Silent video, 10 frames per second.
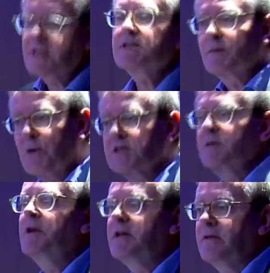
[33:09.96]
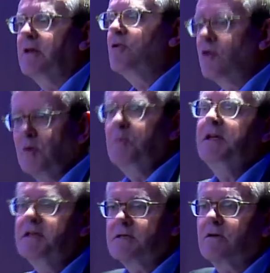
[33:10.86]
there's the possibility that you could be
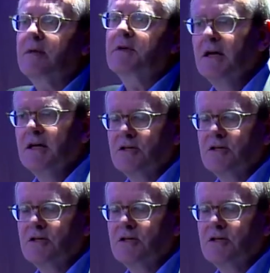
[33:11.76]
describing